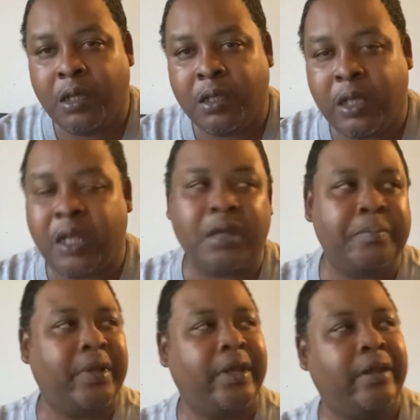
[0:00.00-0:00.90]
yeah,
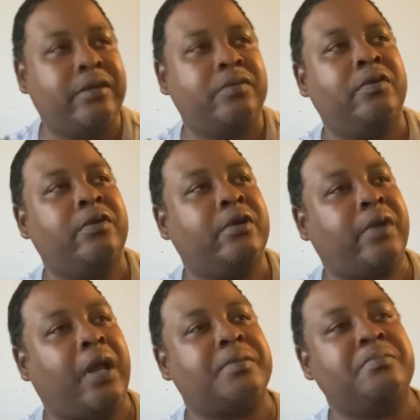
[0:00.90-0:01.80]
man, I went to
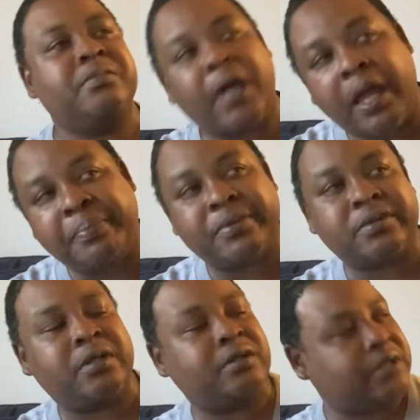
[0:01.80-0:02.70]
grab some diapers
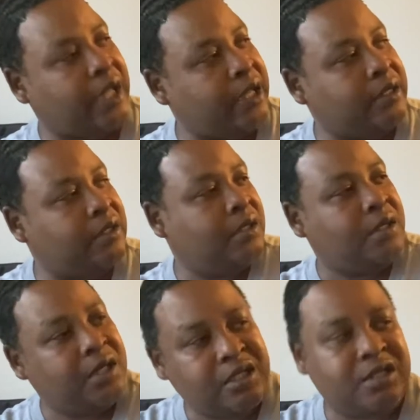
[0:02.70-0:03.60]
the other day,
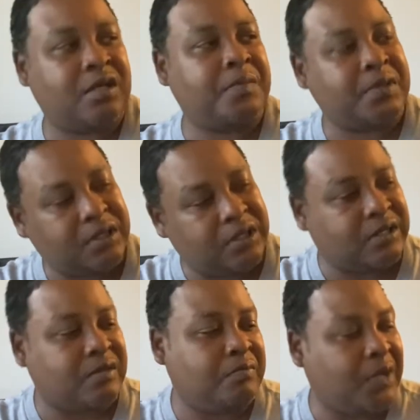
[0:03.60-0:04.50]
and she told me she needs
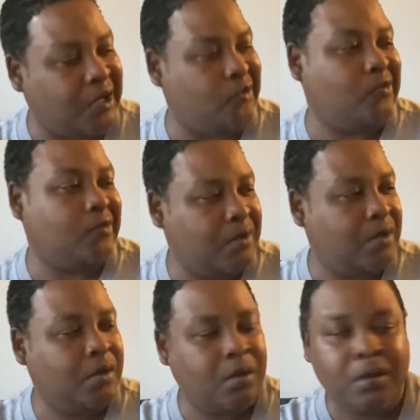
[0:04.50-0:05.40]
some mo.
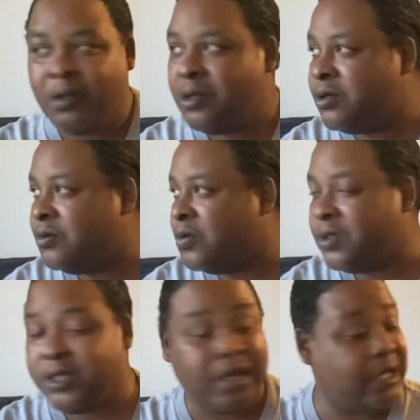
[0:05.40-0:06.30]
You know, a
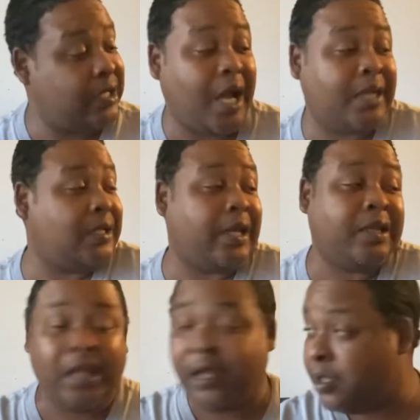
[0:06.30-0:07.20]
nigga ain't got it like
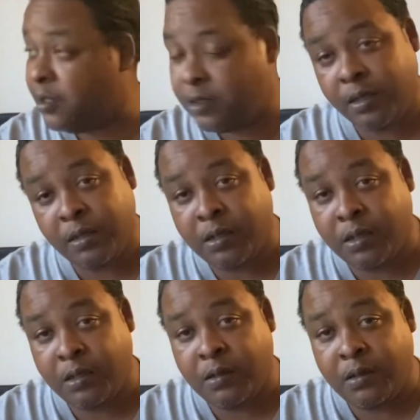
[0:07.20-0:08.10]
that.
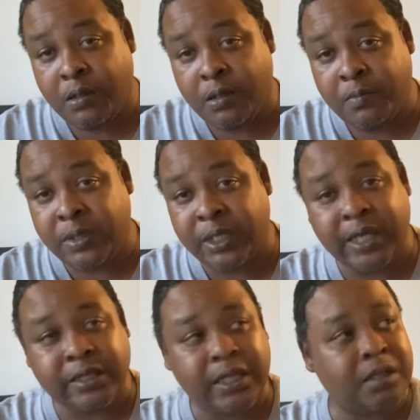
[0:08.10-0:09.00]
But nigga
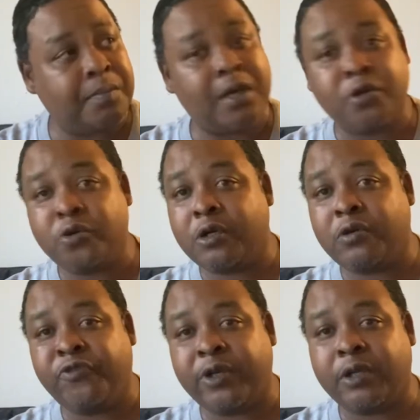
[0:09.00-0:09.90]
ain't thinking about going to
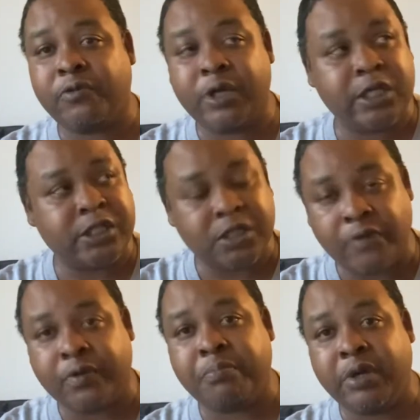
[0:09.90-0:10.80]
go fucking run his shit
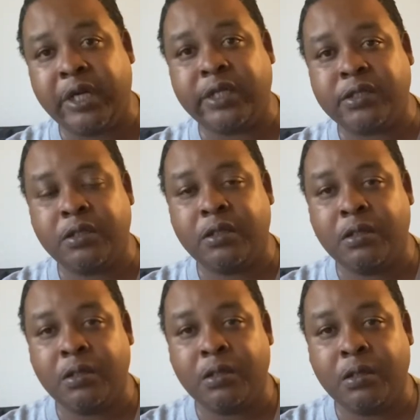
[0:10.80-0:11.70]
off a bridge,
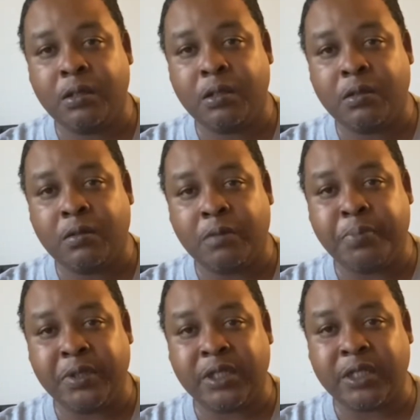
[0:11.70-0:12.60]
or
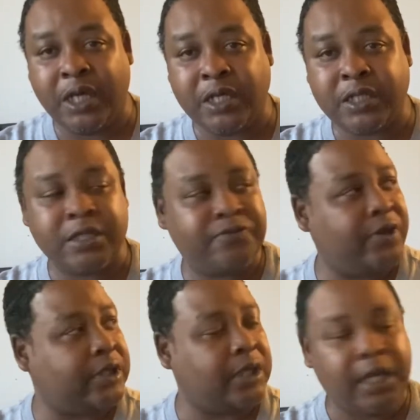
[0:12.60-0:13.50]
putting a gun in his
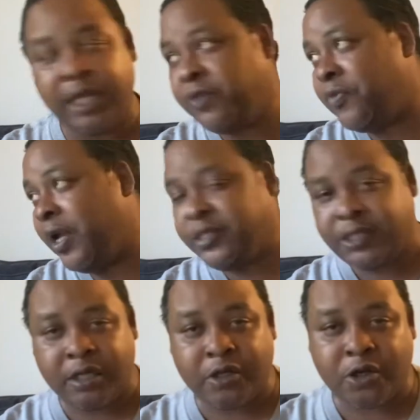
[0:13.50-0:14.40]
fucking head while he's
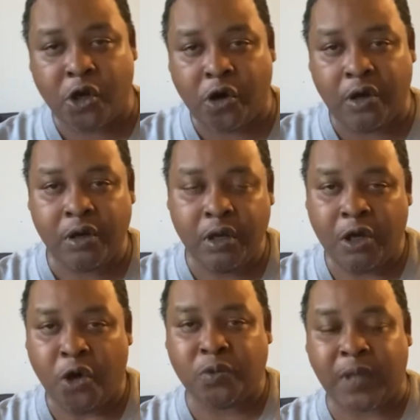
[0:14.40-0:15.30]
sitting in the car
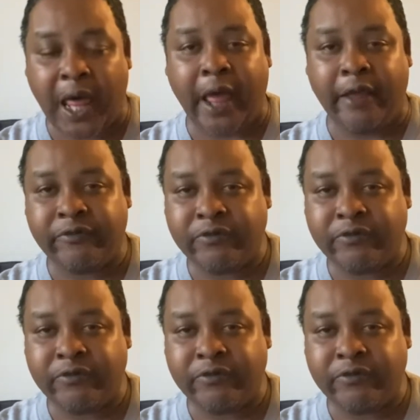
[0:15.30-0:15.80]
on live.